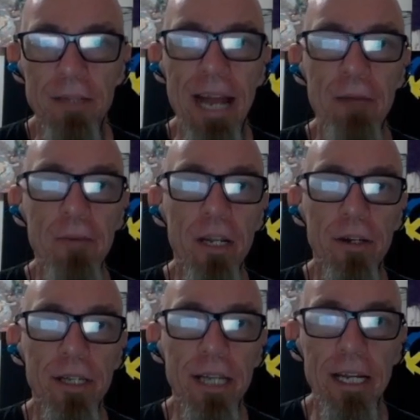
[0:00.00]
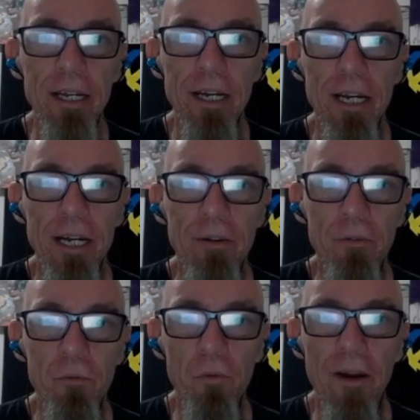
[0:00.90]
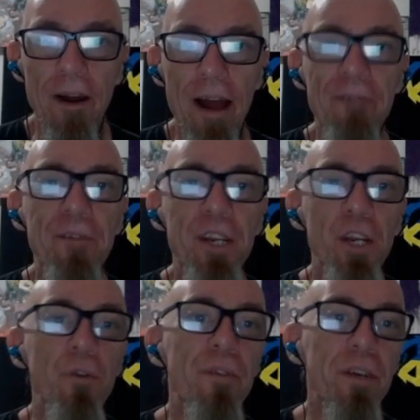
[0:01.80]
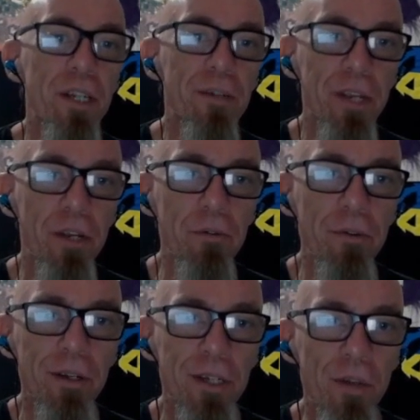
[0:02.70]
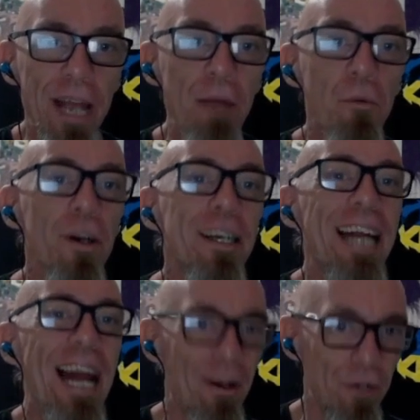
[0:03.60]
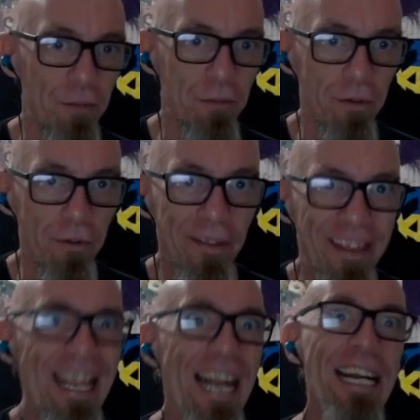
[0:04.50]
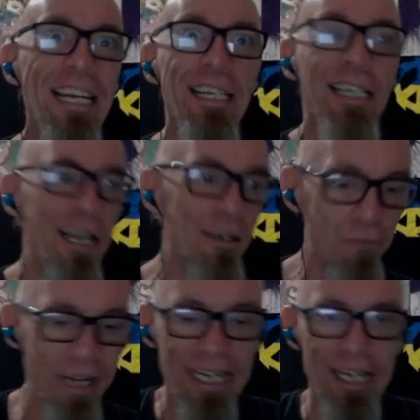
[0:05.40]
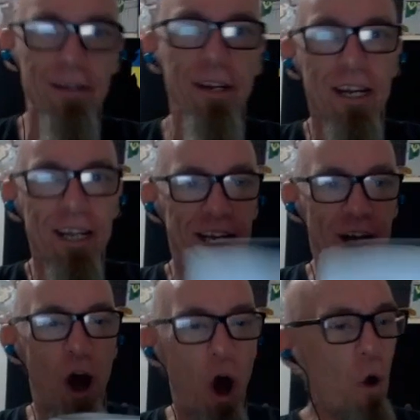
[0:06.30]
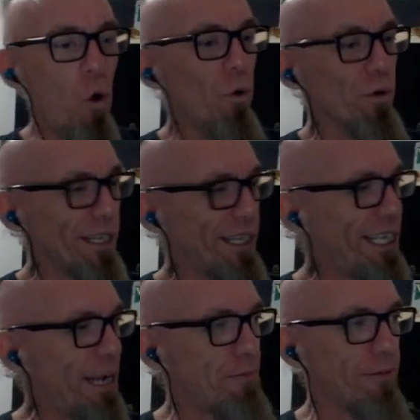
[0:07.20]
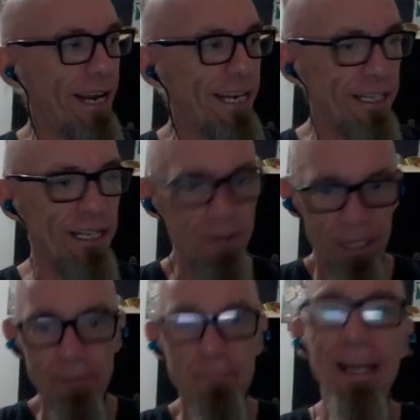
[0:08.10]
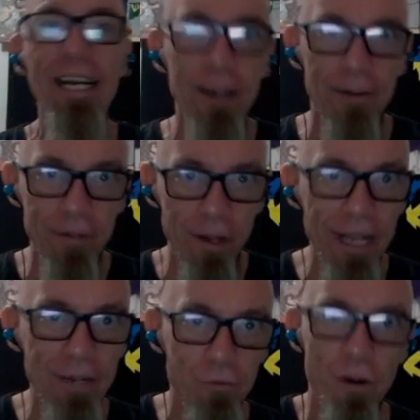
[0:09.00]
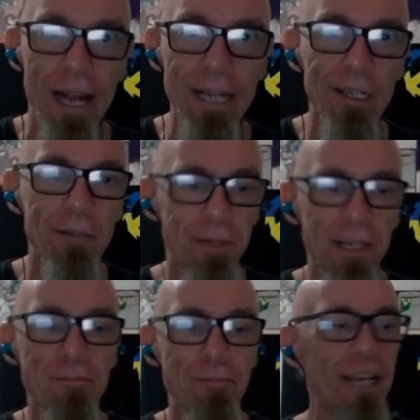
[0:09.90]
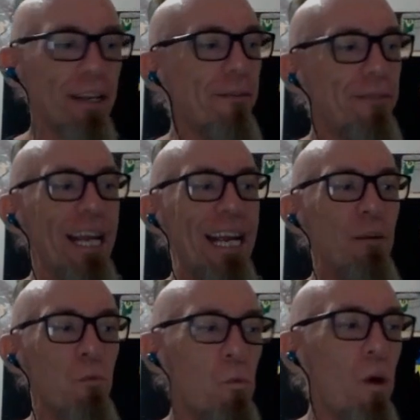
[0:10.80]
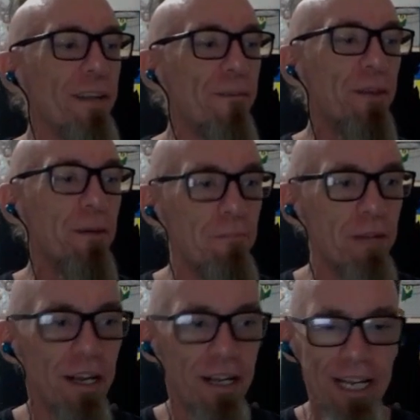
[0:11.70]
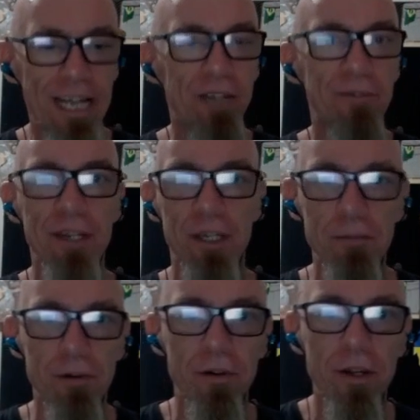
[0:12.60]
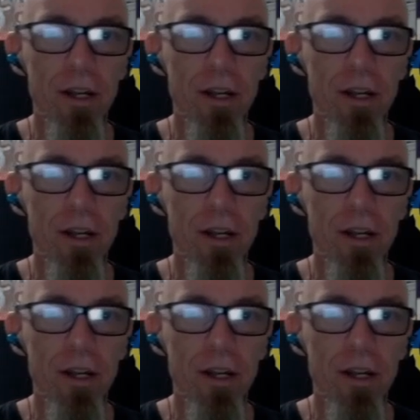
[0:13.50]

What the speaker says: Then we looked at a few versus few. So they were countable. Things that we can hold and separate, and they're big enough, not like rice, but they're big enough that one of them is visible.